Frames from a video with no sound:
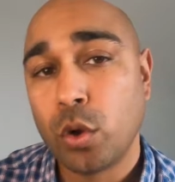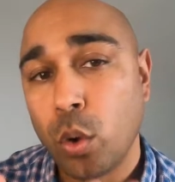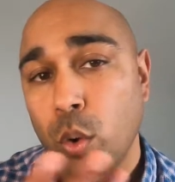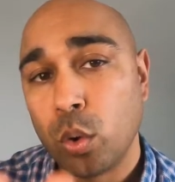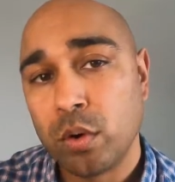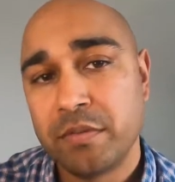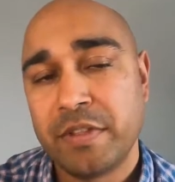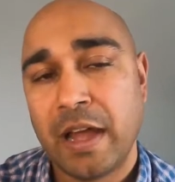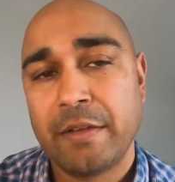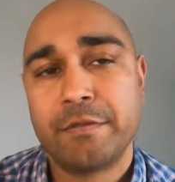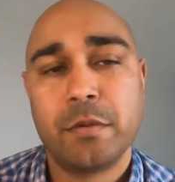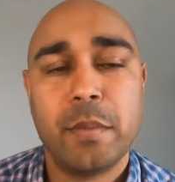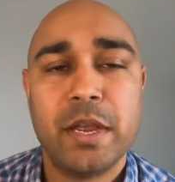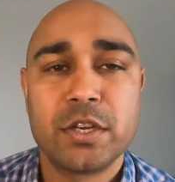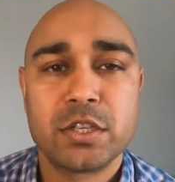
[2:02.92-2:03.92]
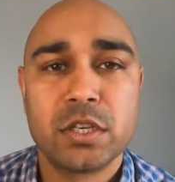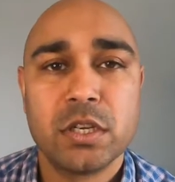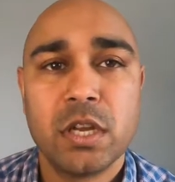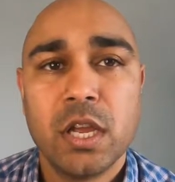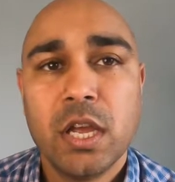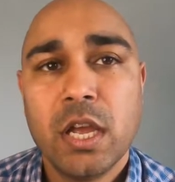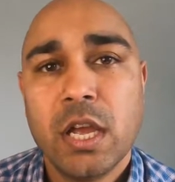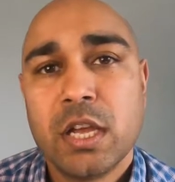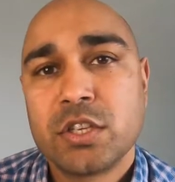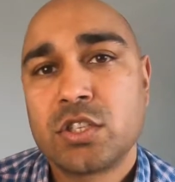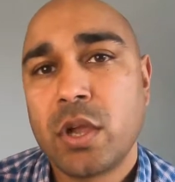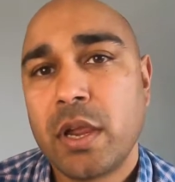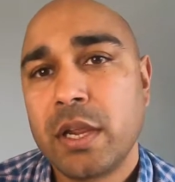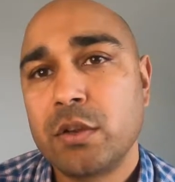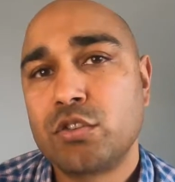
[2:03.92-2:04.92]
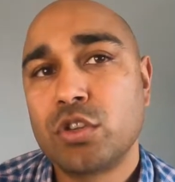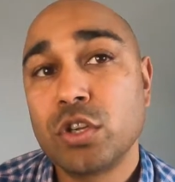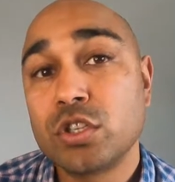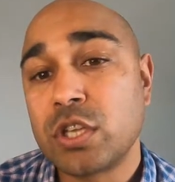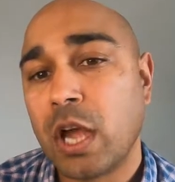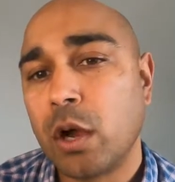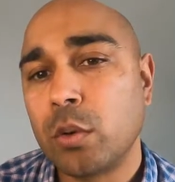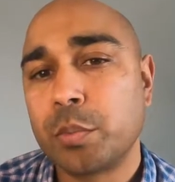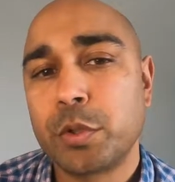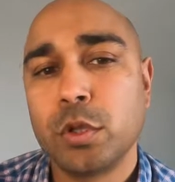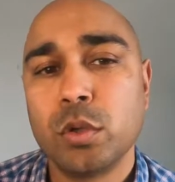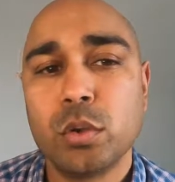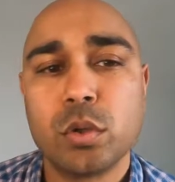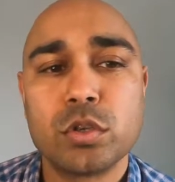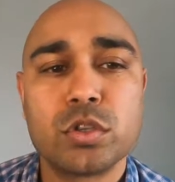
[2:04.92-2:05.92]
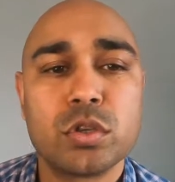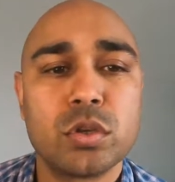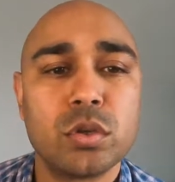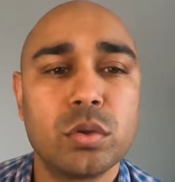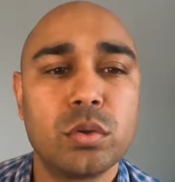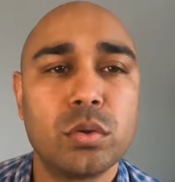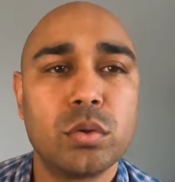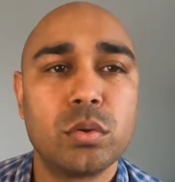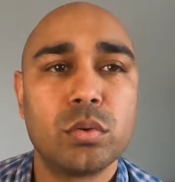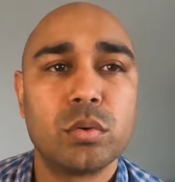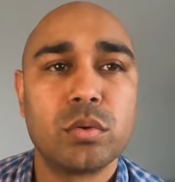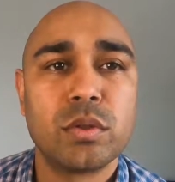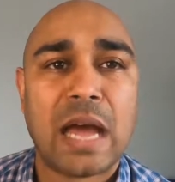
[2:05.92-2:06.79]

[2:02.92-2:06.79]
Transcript: all of that information. So it does help you to